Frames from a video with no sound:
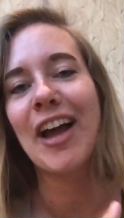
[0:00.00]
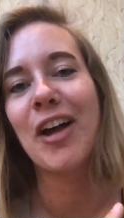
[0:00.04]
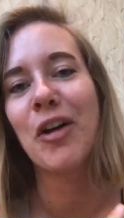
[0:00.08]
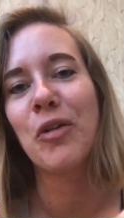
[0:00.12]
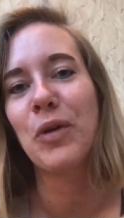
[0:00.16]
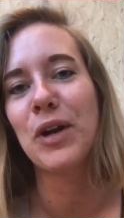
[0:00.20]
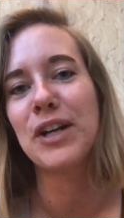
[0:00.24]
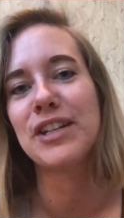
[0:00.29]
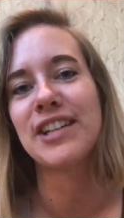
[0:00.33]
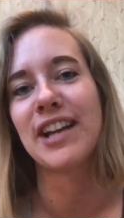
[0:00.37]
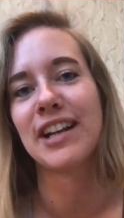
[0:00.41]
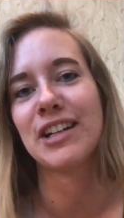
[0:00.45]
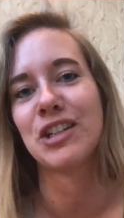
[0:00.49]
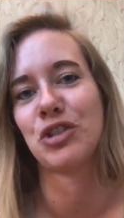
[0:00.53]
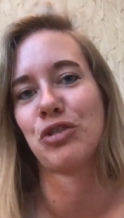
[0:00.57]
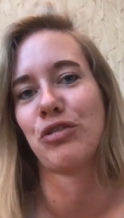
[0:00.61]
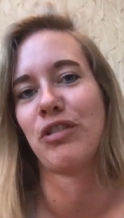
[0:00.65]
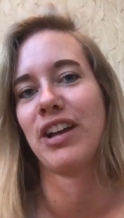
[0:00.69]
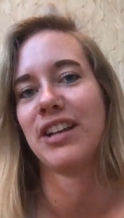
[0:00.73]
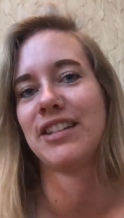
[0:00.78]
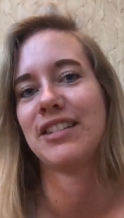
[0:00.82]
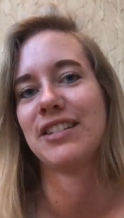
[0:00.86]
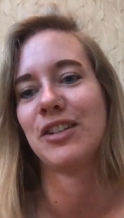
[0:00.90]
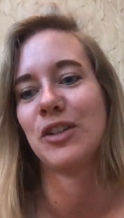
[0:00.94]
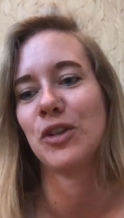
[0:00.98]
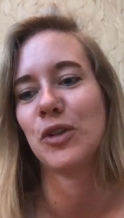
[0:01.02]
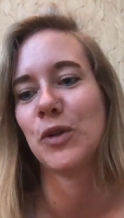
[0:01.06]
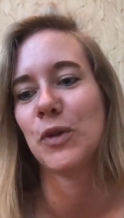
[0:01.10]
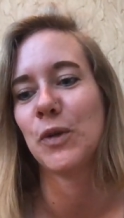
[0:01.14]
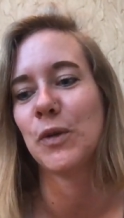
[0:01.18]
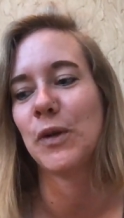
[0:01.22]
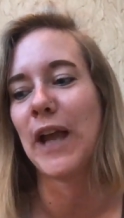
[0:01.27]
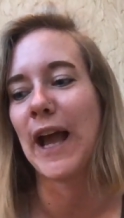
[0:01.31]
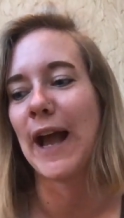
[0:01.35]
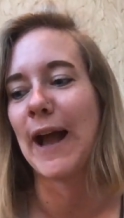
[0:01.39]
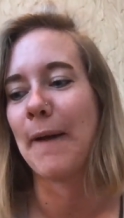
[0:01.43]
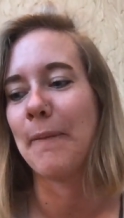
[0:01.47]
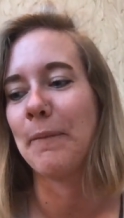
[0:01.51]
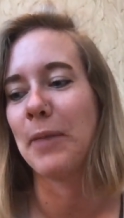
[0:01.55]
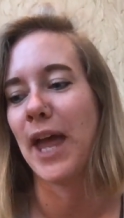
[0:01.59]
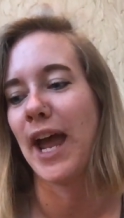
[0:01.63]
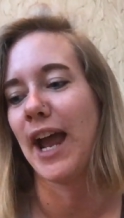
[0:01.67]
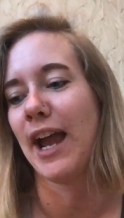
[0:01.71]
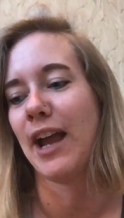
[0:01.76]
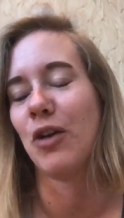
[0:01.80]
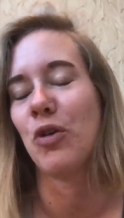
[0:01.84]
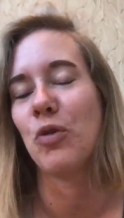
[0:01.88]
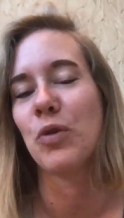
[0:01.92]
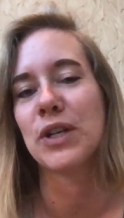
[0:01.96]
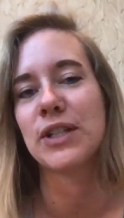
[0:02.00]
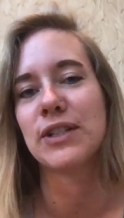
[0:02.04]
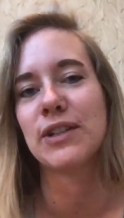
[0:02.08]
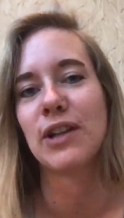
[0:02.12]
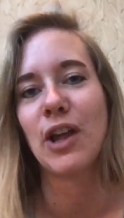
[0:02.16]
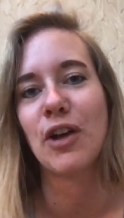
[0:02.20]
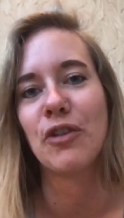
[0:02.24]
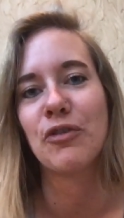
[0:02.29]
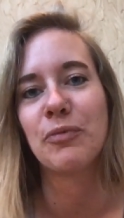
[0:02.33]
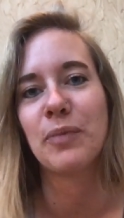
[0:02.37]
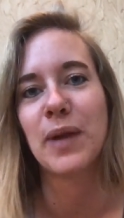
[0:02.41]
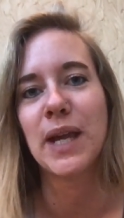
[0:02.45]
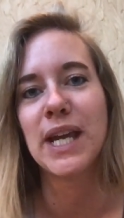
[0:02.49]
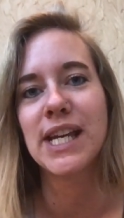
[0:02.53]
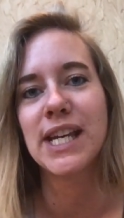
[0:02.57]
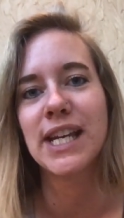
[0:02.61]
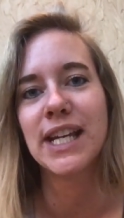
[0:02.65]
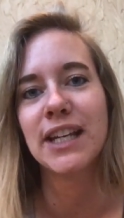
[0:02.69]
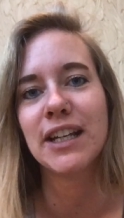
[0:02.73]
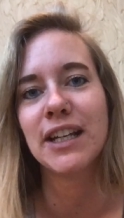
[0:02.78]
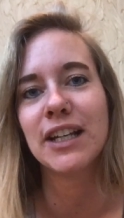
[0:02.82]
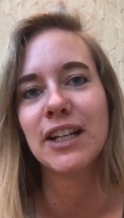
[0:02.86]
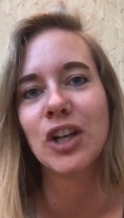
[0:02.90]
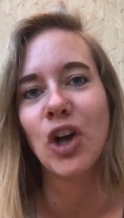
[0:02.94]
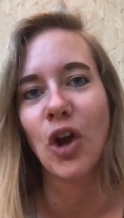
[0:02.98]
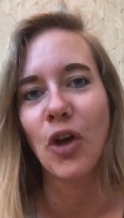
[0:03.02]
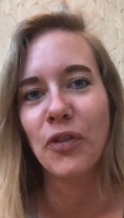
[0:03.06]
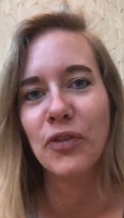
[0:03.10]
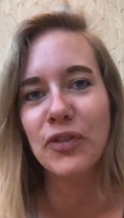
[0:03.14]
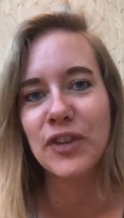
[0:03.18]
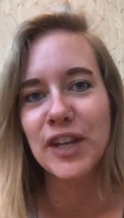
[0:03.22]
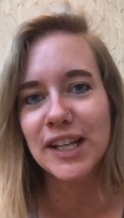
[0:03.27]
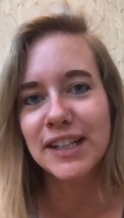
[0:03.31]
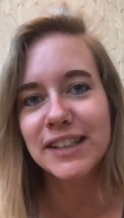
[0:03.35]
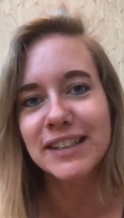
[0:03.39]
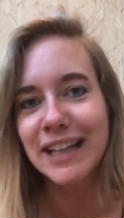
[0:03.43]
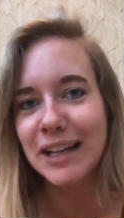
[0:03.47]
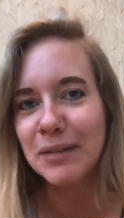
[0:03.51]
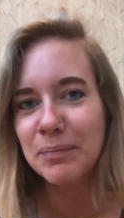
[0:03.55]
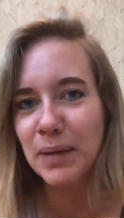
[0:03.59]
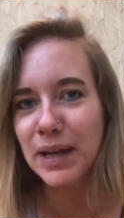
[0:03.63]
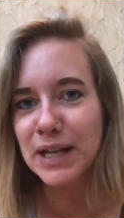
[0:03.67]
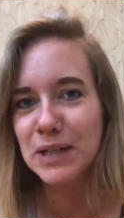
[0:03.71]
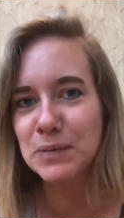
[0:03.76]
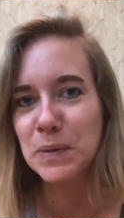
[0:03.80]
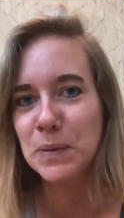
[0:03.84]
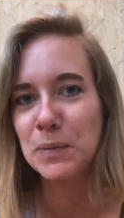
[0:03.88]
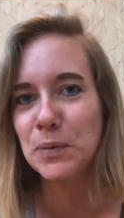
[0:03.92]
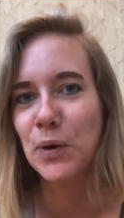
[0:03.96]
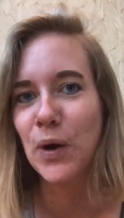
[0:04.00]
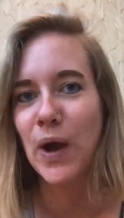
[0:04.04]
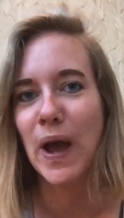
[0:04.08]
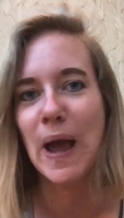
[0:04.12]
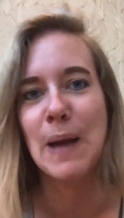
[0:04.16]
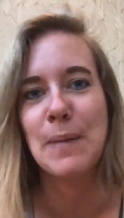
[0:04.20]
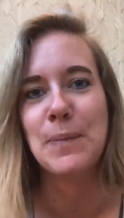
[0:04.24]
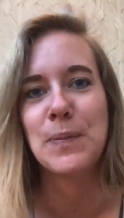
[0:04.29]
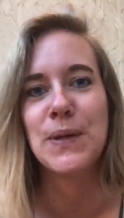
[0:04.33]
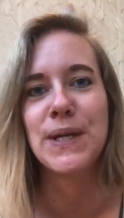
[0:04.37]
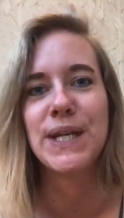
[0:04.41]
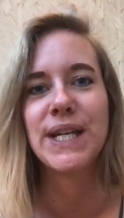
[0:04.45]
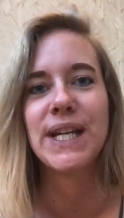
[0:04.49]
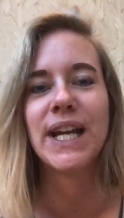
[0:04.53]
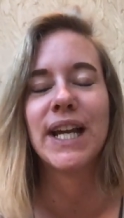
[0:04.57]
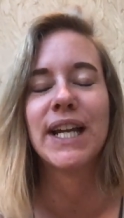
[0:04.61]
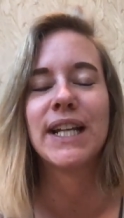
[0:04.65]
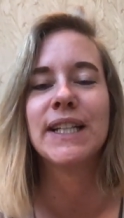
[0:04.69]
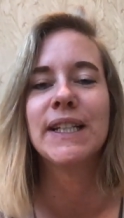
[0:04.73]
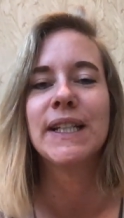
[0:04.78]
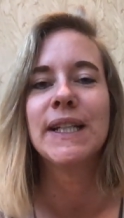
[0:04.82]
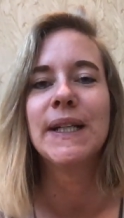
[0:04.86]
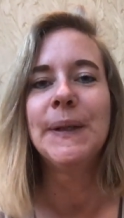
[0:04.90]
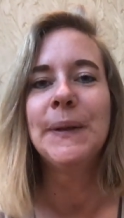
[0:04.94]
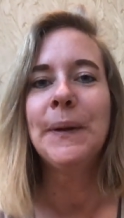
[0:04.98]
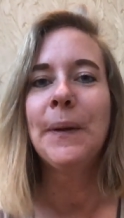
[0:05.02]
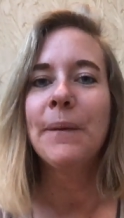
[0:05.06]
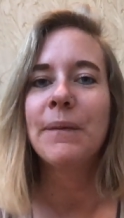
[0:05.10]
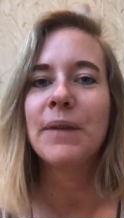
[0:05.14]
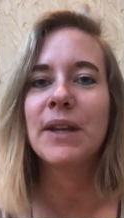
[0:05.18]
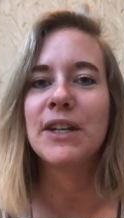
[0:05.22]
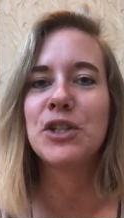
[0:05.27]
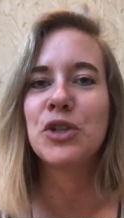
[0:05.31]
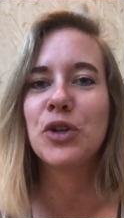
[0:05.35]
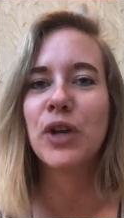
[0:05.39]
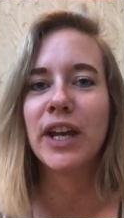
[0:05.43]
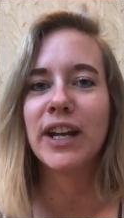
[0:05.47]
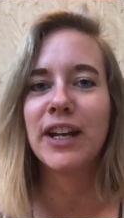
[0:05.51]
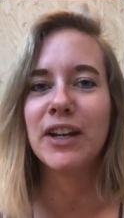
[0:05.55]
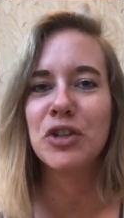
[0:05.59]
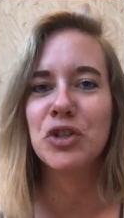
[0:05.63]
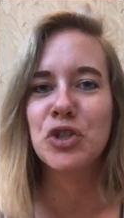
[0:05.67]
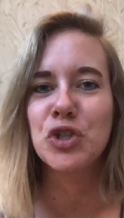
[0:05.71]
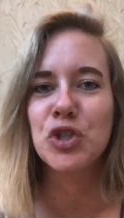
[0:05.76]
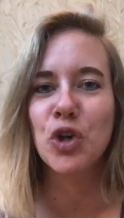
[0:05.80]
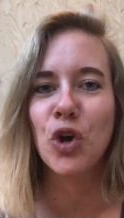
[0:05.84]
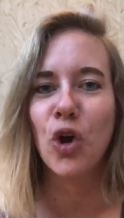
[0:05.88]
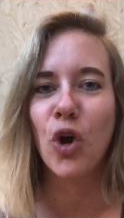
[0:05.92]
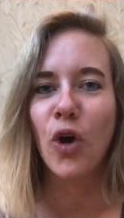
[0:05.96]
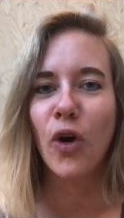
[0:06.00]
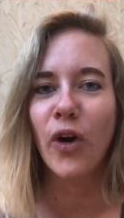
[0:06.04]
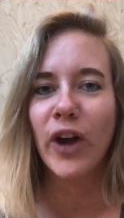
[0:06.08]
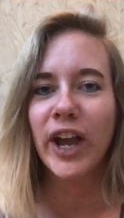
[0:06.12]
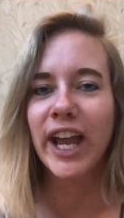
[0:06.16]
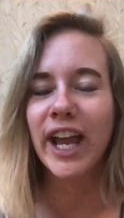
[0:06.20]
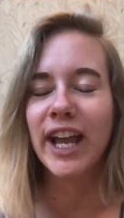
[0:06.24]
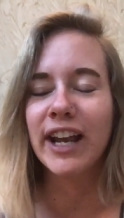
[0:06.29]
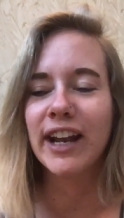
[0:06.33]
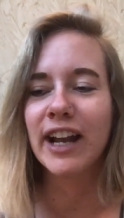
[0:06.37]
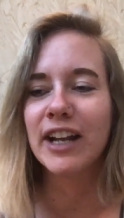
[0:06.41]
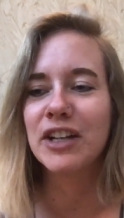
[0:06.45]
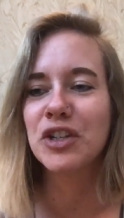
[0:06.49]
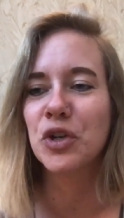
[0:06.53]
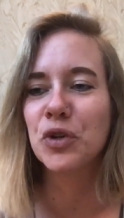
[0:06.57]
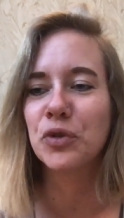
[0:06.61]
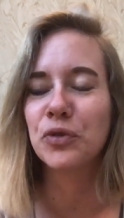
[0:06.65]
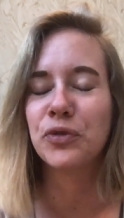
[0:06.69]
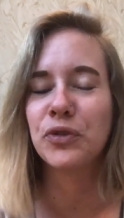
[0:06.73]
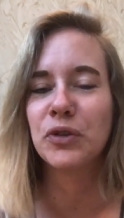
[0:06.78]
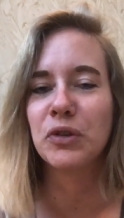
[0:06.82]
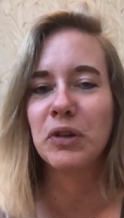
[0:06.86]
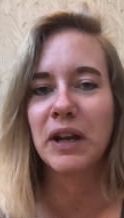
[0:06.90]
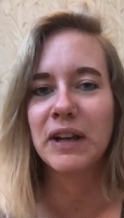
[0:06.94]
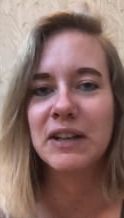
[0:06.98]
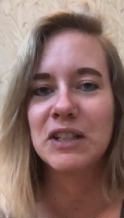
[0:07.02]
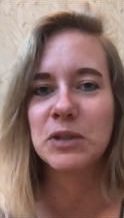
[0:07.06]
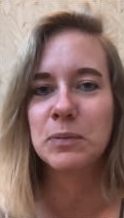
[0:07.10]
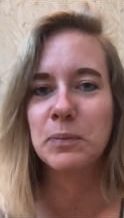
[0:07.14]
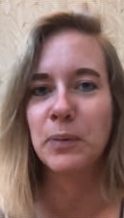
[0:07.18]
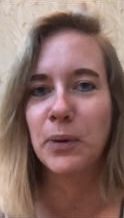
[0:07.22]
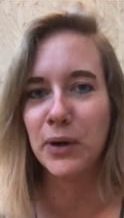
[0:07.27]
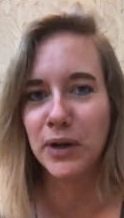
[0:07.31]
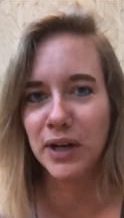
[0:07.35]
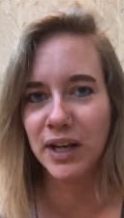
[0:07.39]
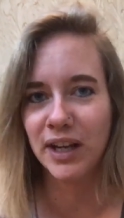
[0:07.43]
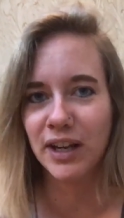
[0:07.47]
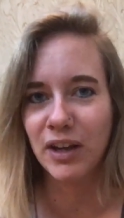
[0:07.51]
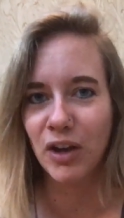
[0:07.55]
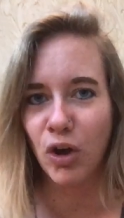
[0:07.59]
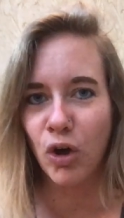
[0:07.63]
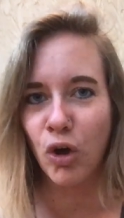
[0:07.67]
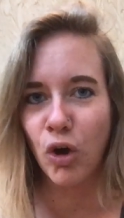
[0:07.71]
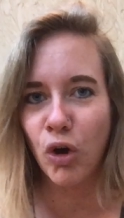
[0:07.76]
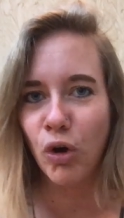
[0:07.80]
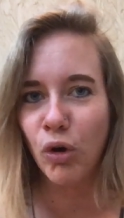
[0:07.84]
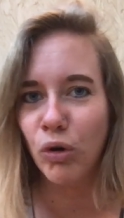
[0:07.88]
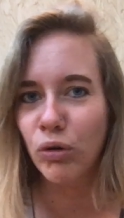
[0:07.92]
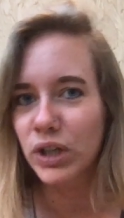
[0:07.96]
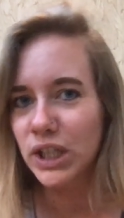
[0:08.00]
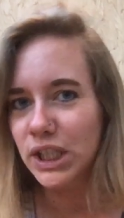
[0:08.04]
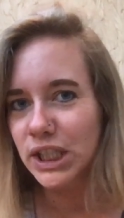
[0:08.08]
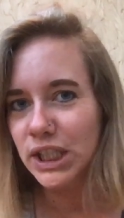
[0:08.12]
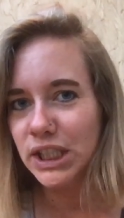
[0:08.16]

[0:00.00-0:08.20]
which I try to, I always love making content that makes people happy and that you can enjoy, and I don't feel like sparking a whole